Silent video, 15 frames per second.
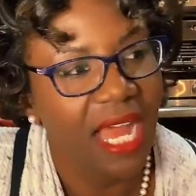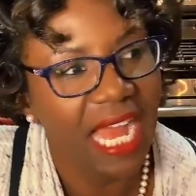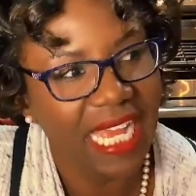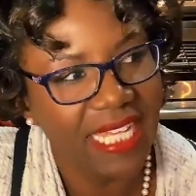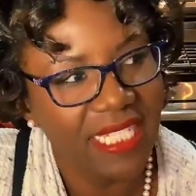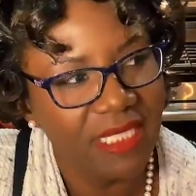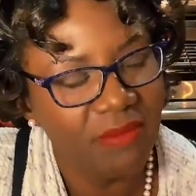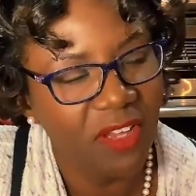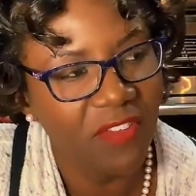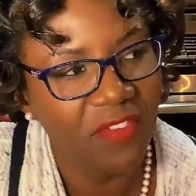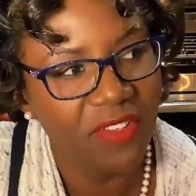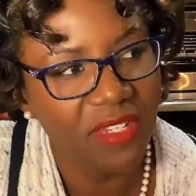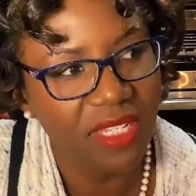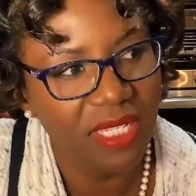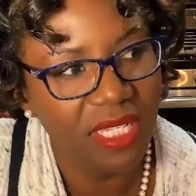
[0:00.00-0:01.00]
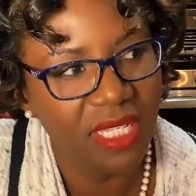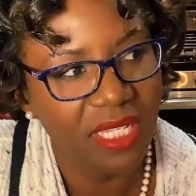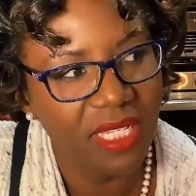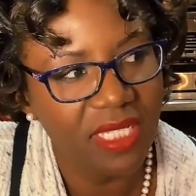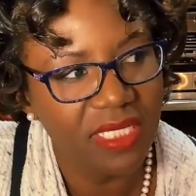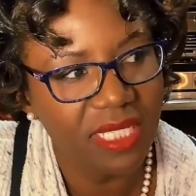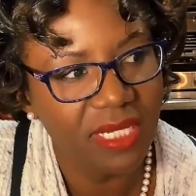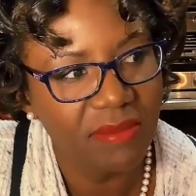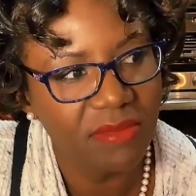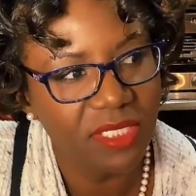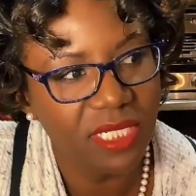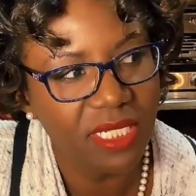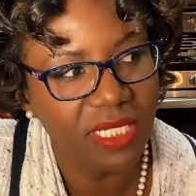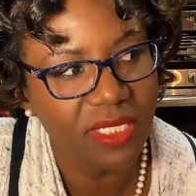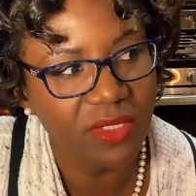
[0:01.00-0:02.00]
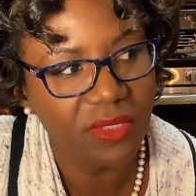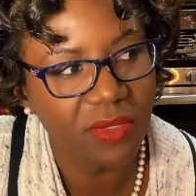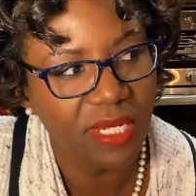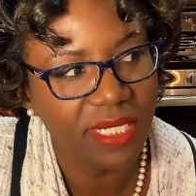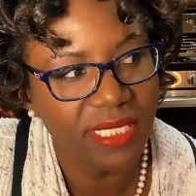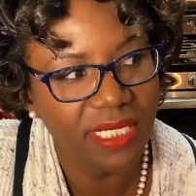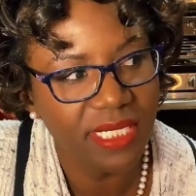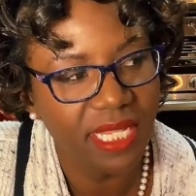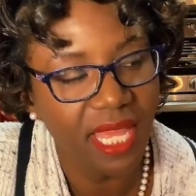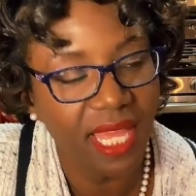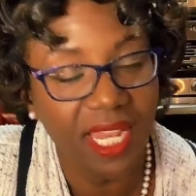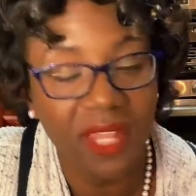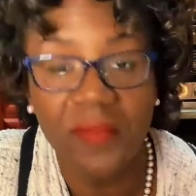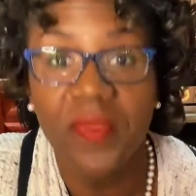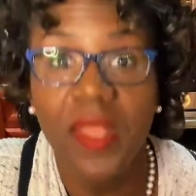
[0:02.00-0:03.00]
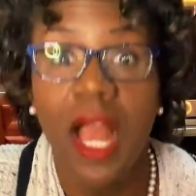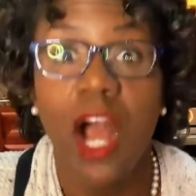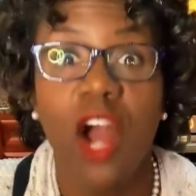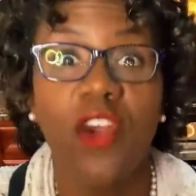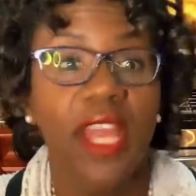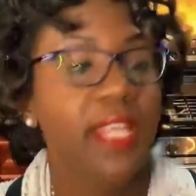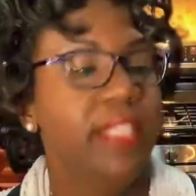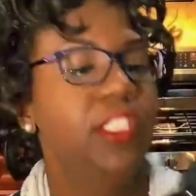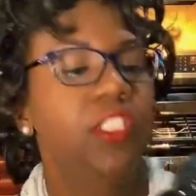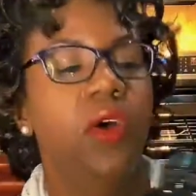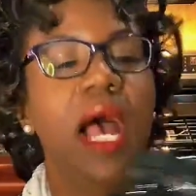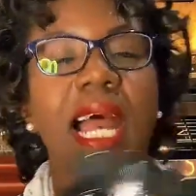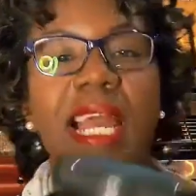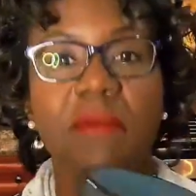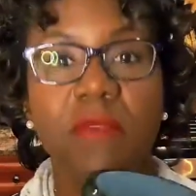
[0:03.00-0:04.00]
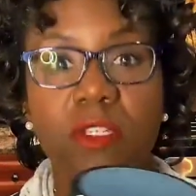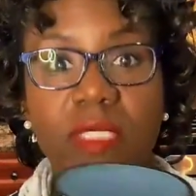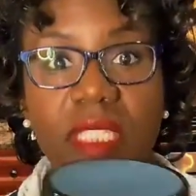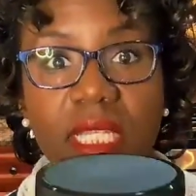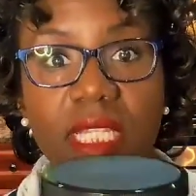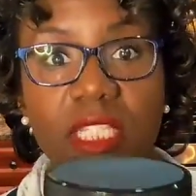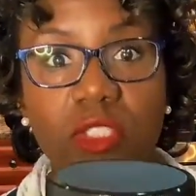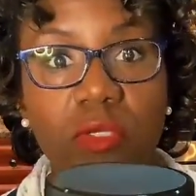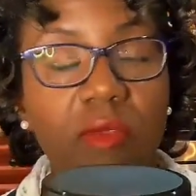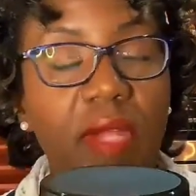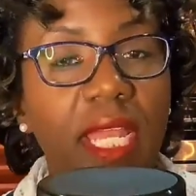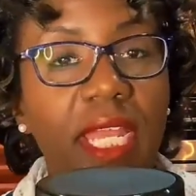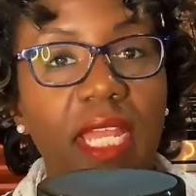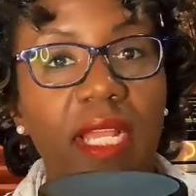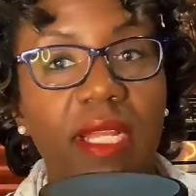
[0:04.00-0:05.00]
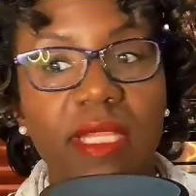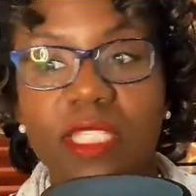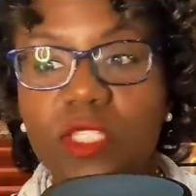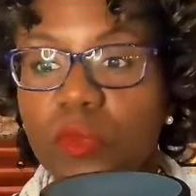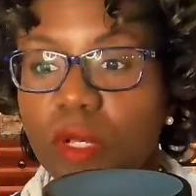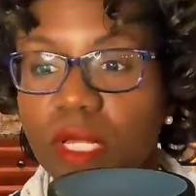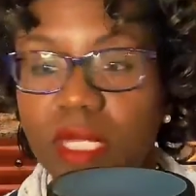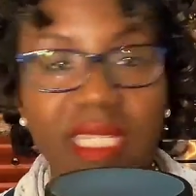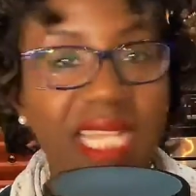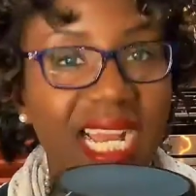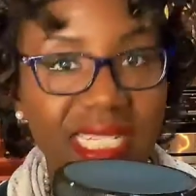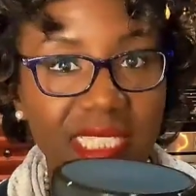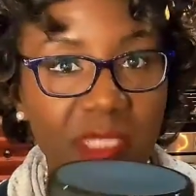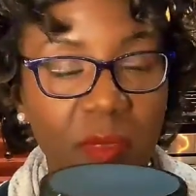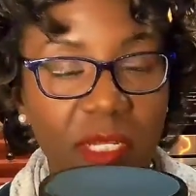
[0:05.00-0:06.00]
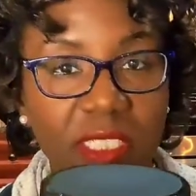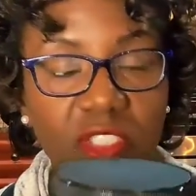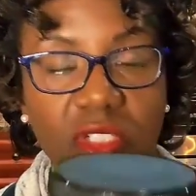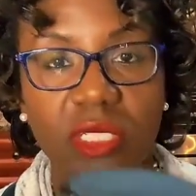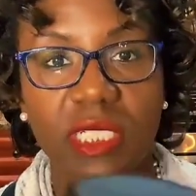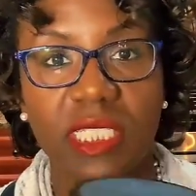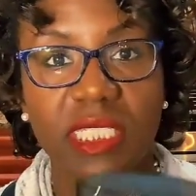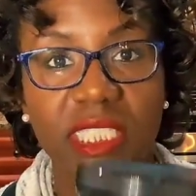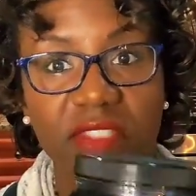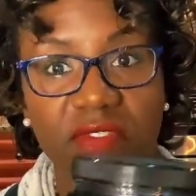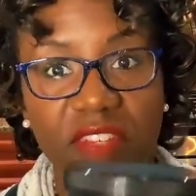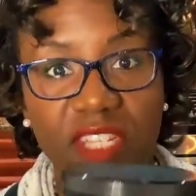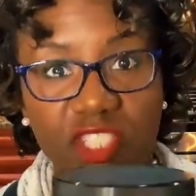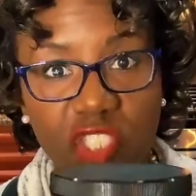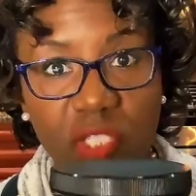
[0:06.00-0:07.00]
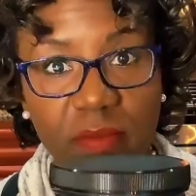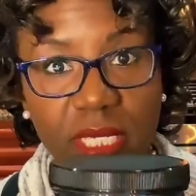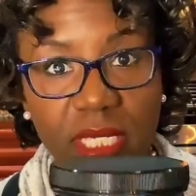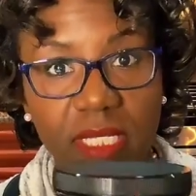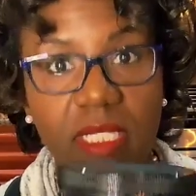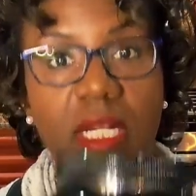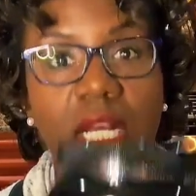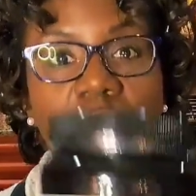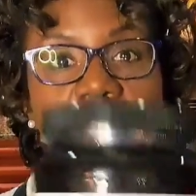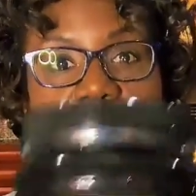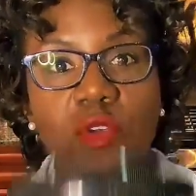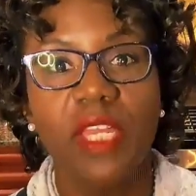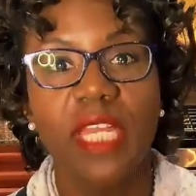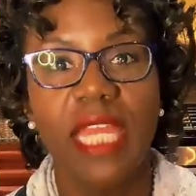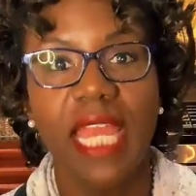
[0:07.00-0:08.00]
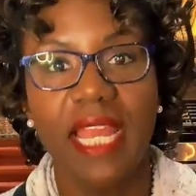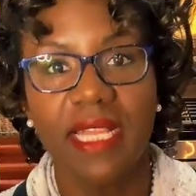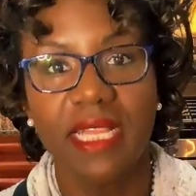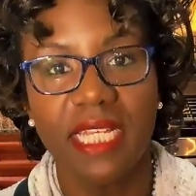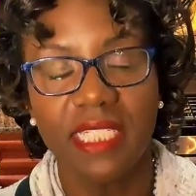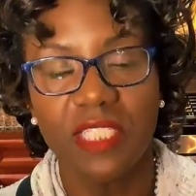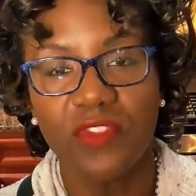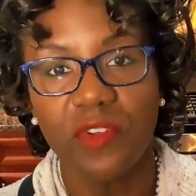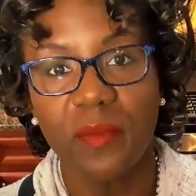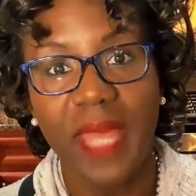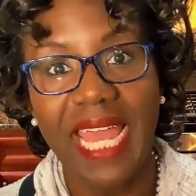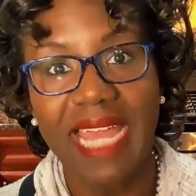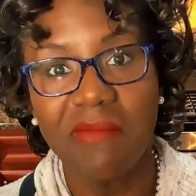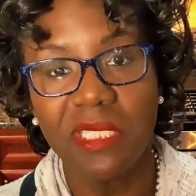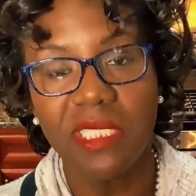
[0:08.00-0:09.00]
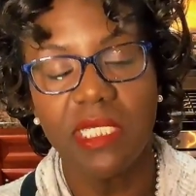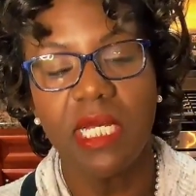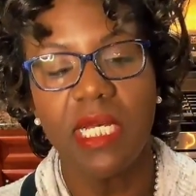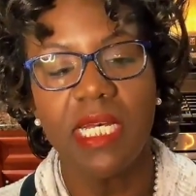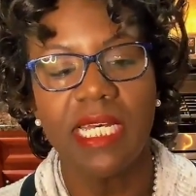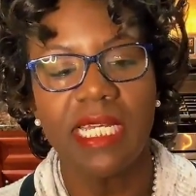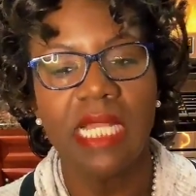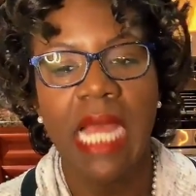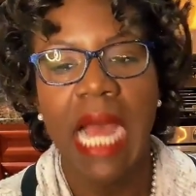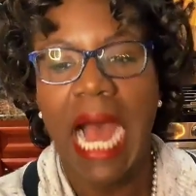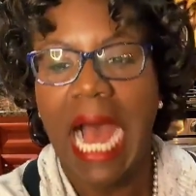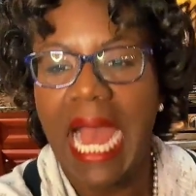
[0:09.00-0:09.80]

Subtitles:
I guess my vanilla is upstairs, or I didn't get it. Okay, so I'm using this one right here. This one, not sponsored. This is Veggie Meal. You can get this from Amazon.